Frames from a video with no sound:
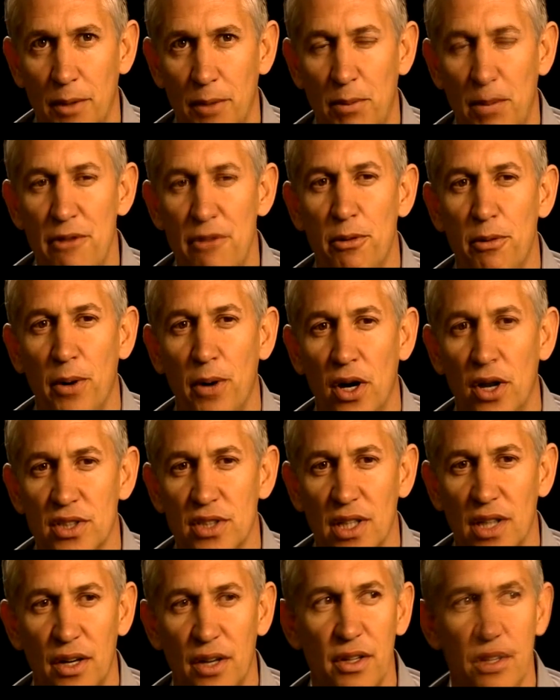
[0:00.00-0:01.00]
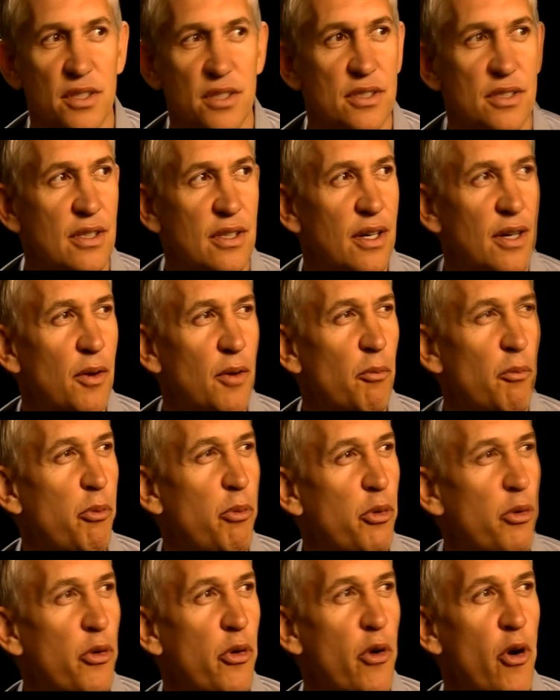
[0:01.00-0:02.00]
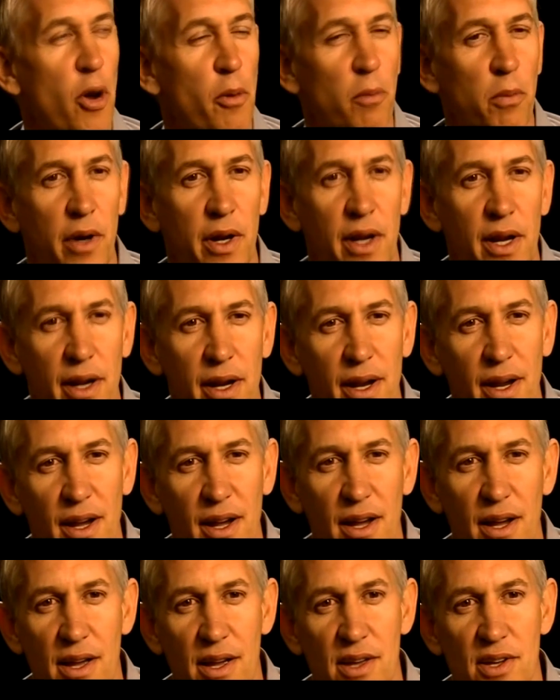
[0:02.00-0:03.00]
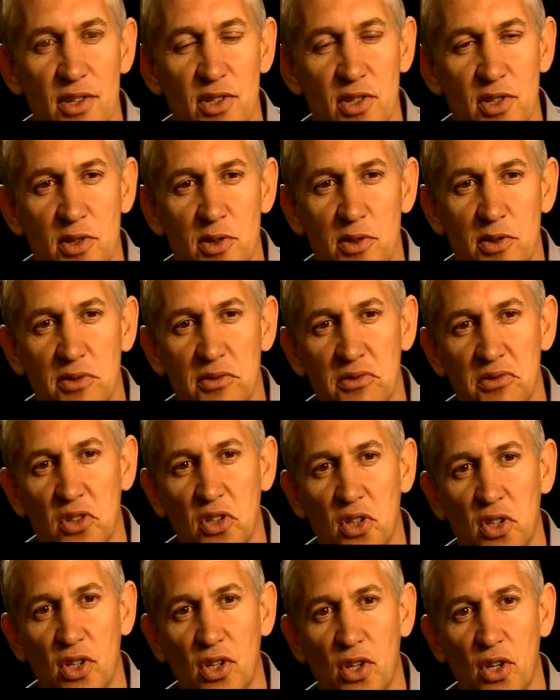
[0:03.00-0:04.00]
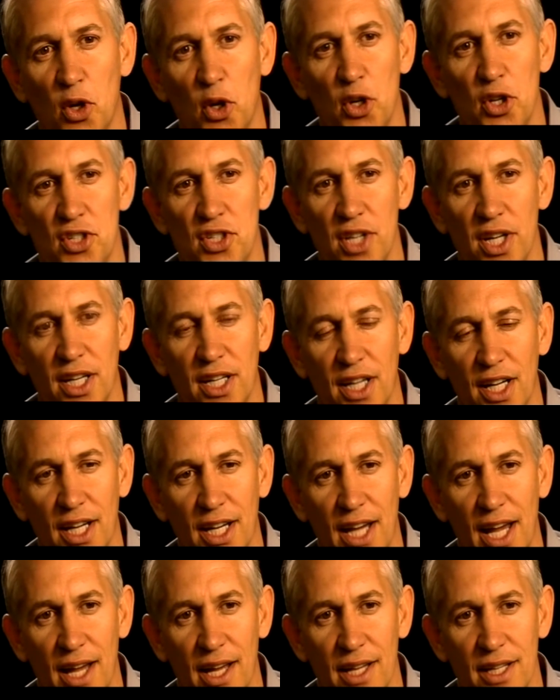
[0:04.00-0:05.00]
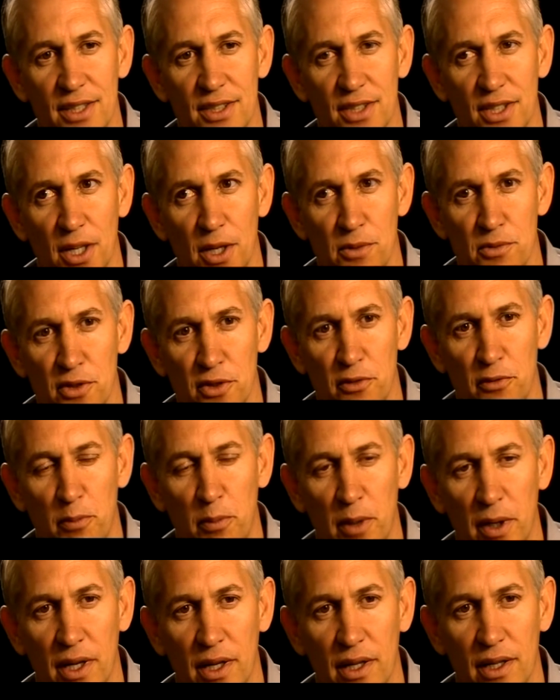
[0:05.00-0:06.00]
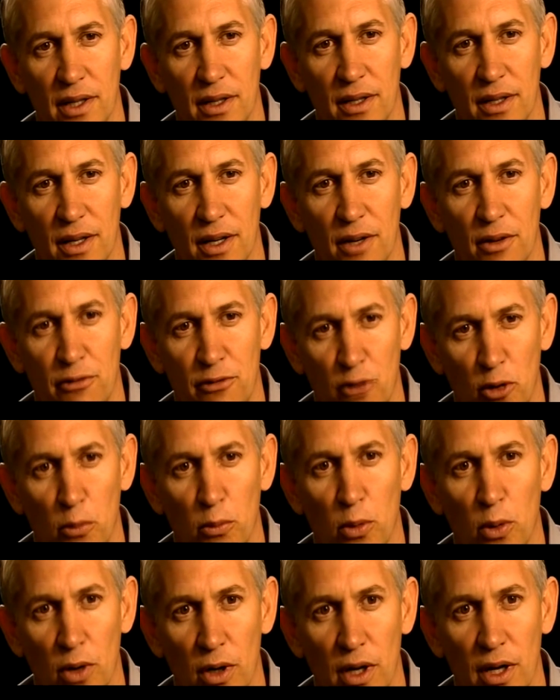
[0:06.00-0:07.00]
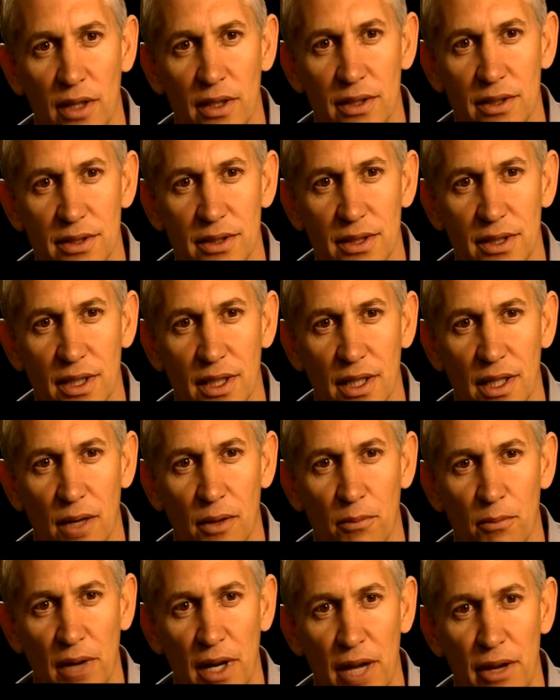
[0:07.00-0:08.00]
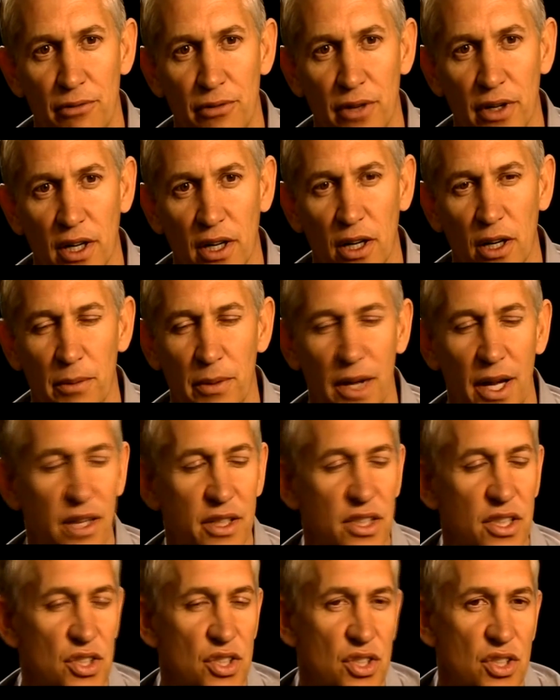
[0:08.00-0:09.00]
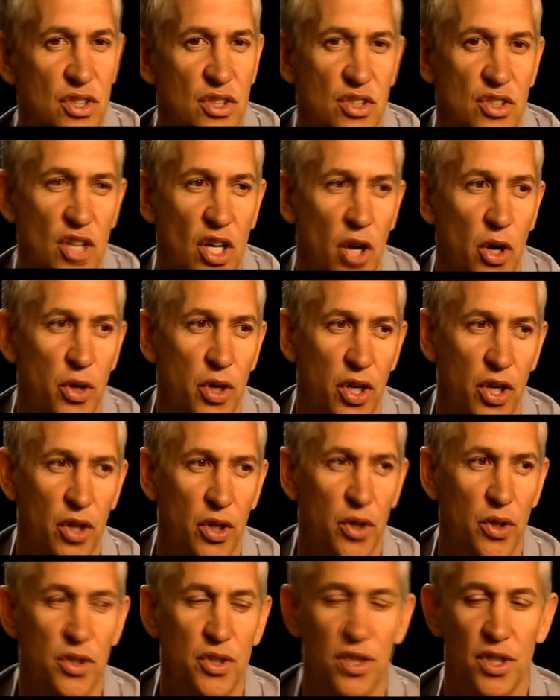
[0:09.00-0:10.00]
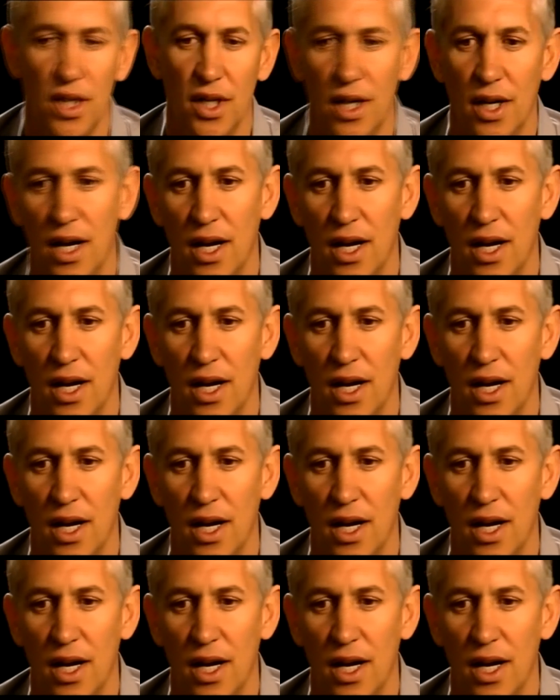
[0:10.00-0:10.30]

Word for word: I think playing for Barcelona is probably as good as it can get in terms of being a footballer uh, and playing for a club. They're just so huge.